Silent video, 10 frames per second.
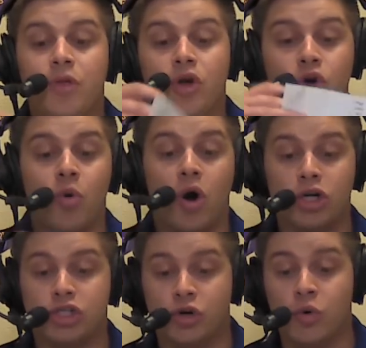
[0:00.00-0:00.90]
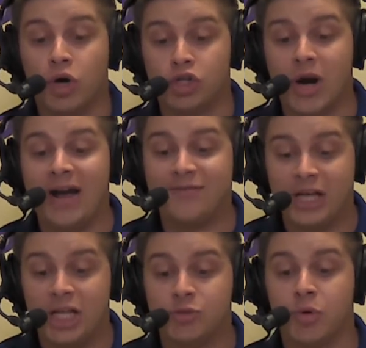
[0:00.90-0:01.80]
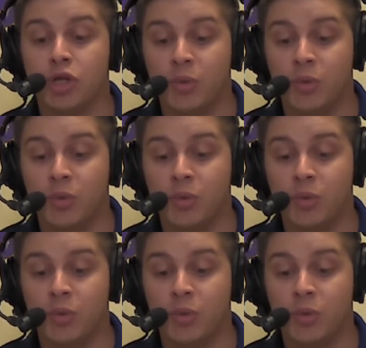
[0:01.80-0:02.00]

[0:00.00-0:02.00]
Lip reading: who are draft eligible.